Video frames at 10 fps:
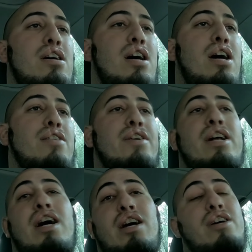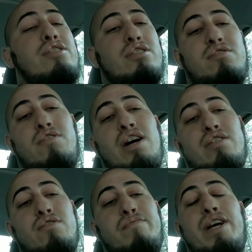And then I just tried
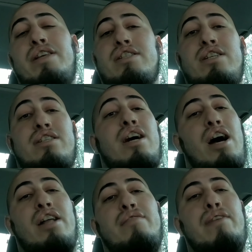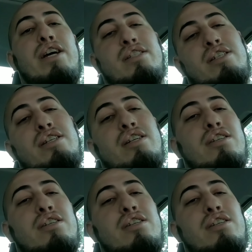to bleed the system, and it bleeds.